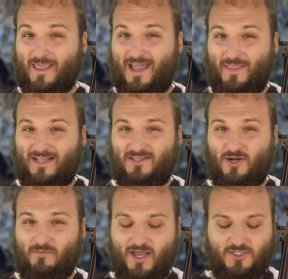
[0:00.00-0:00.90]
that's an
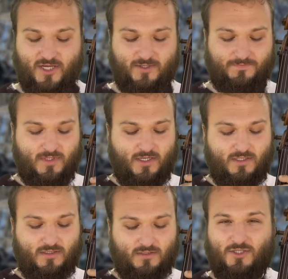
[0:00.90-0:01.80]
arpeggio.
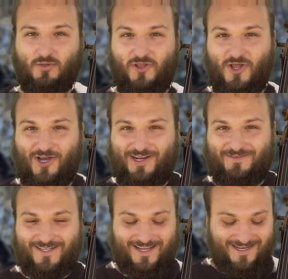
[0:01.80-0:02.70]
Took me long
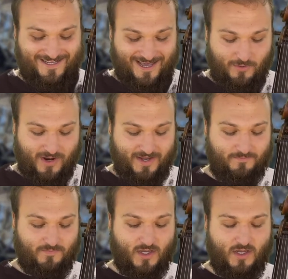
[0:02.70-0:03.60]
enough to get to that, right?
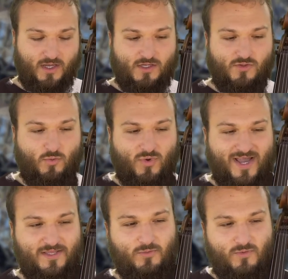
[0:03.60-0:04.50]
The way
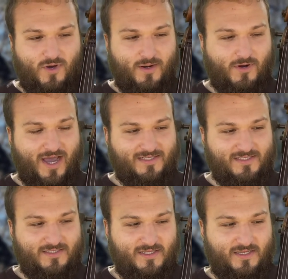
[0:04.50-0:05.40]
that we want to
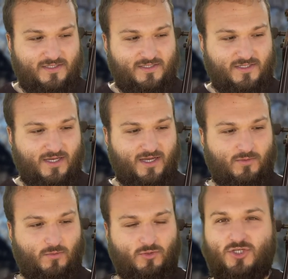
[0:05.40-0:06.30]
practice these,
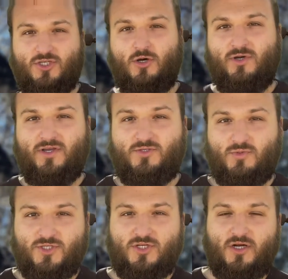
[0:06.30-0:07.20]
we'll
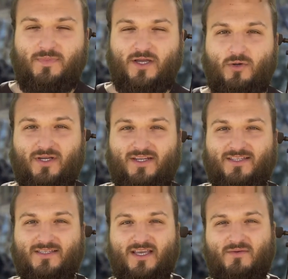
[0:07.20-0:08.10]
start by going in the
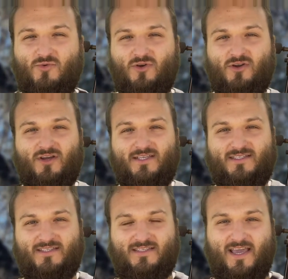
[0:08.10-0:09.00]
same order as
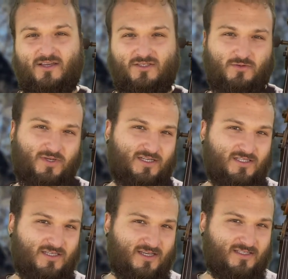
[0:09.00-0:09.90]
the scales that we had
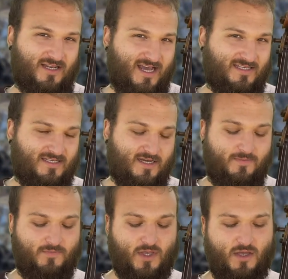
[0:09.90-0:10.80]
discussed last time.
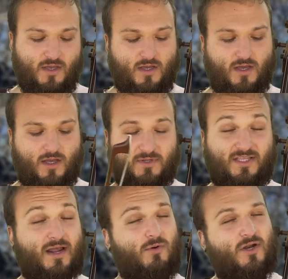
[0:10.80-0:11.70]
But
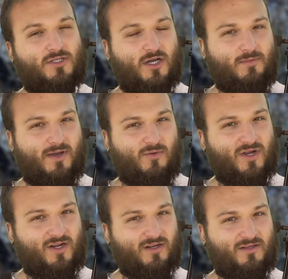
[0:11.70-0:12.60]
then I want to talk about
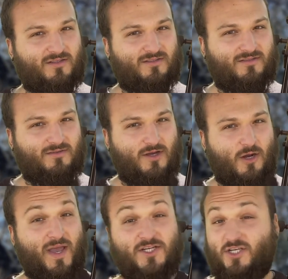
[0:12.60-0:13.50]
where
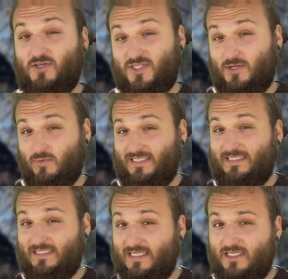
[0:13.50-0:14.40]
arpeggios can really
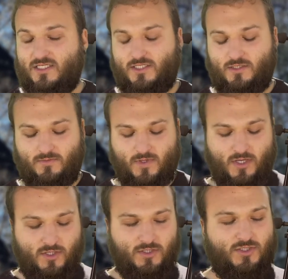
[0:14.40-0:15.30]
lead to.
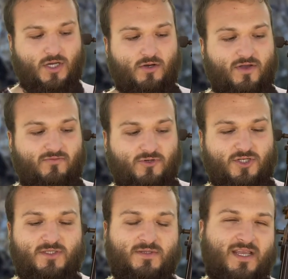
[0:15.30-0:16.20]
So if we're
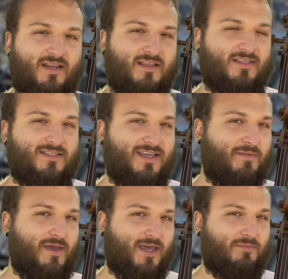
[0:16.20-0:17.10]
just staying in the
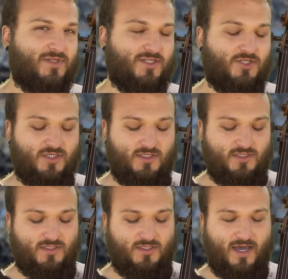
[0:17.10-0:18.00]
same hand
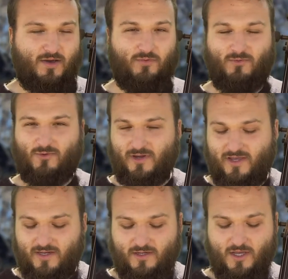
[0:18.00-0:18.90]
positions that we were
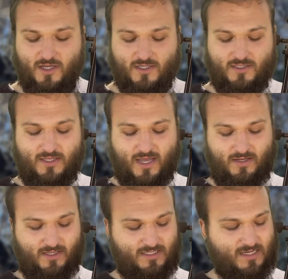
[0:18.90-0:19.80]
in,
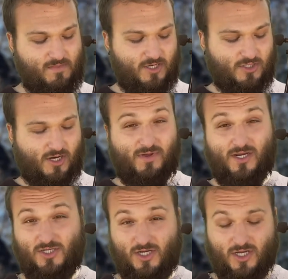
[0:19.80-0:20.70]
then the D major
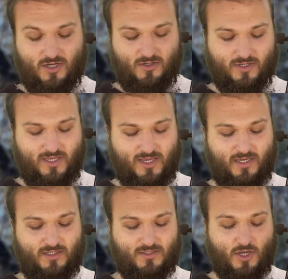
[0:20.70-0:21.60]
arpeggio
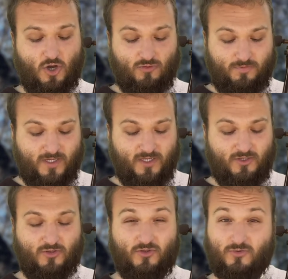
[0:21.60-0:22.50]
is
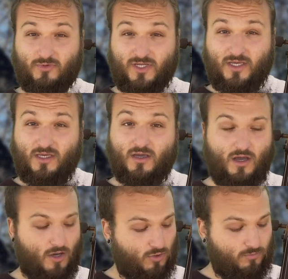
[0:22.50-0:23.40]
open 3,
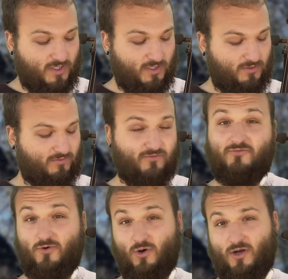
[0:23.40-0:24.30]
open
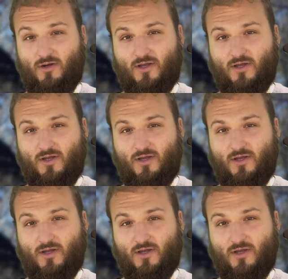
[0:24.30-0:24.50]
4.